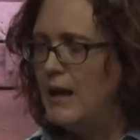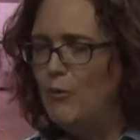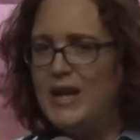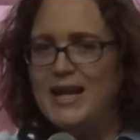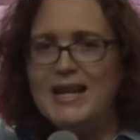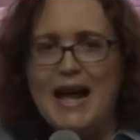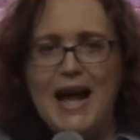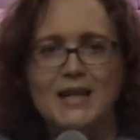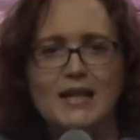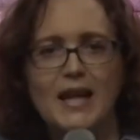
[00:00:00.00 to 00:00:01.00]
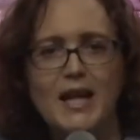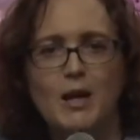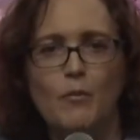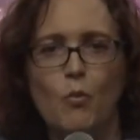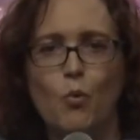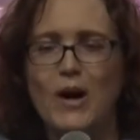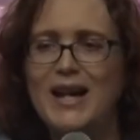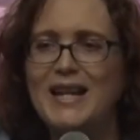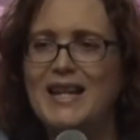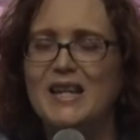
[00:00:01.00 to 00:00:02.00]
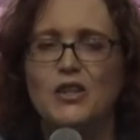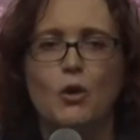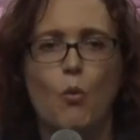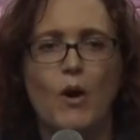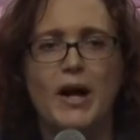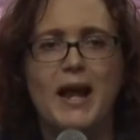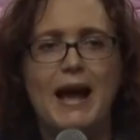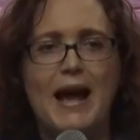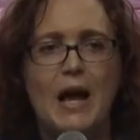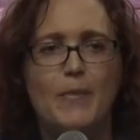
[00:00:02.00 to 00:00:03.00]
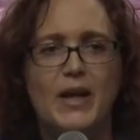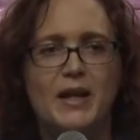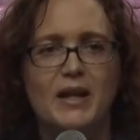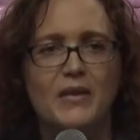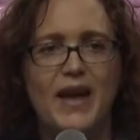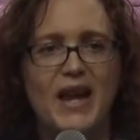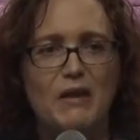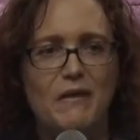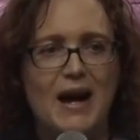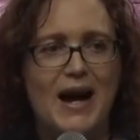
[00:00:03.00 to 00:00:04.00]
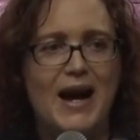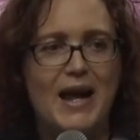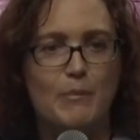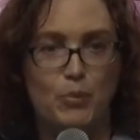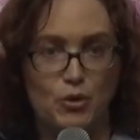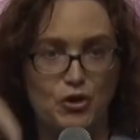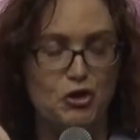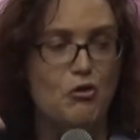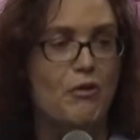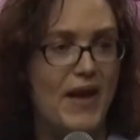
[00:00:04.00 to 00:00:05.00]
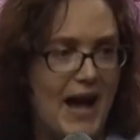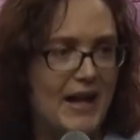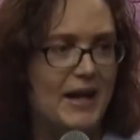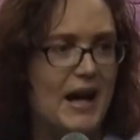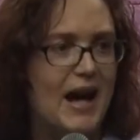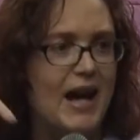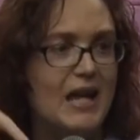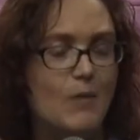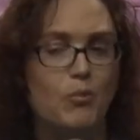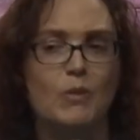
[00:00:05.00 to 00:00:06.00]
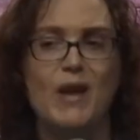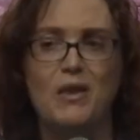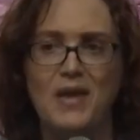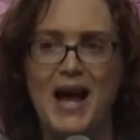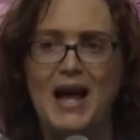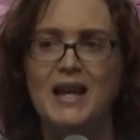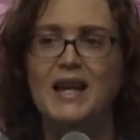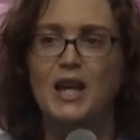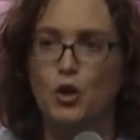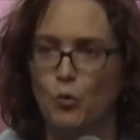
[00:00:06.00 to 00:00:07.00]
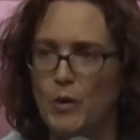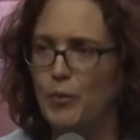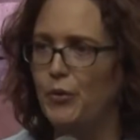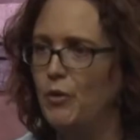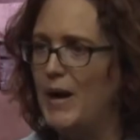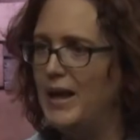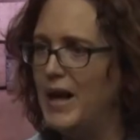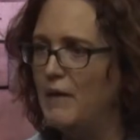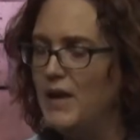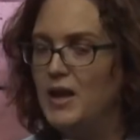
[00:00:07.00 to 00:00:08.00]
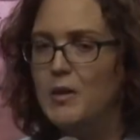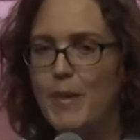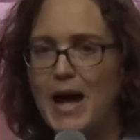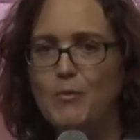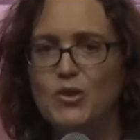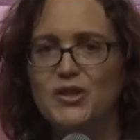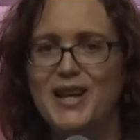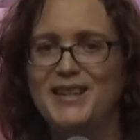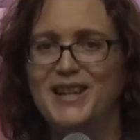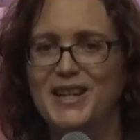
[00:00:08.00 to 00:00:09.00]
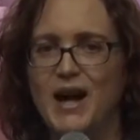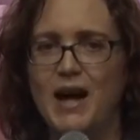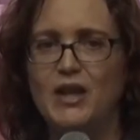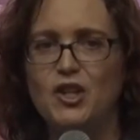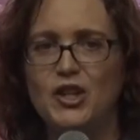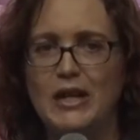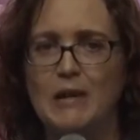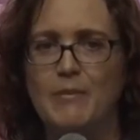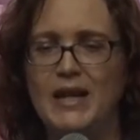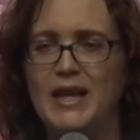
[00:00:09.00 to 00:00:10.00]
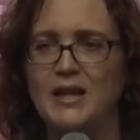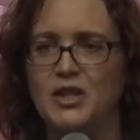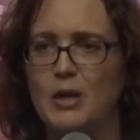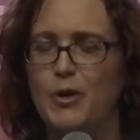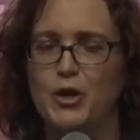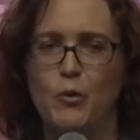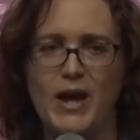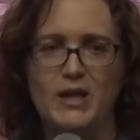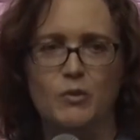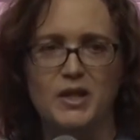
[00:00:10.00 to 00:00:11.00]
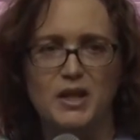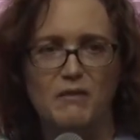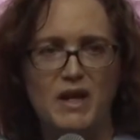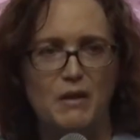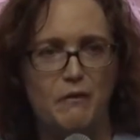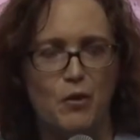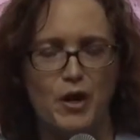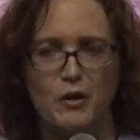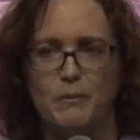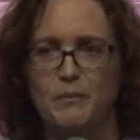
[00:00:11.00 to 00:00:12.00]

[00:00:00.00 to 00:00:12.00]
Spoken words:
We need to ask him, what is the one habit that if I pursue that and I implement that, it'll ripple through my life? The Bible says acknowledge him in some of your ways when it's convenient for you.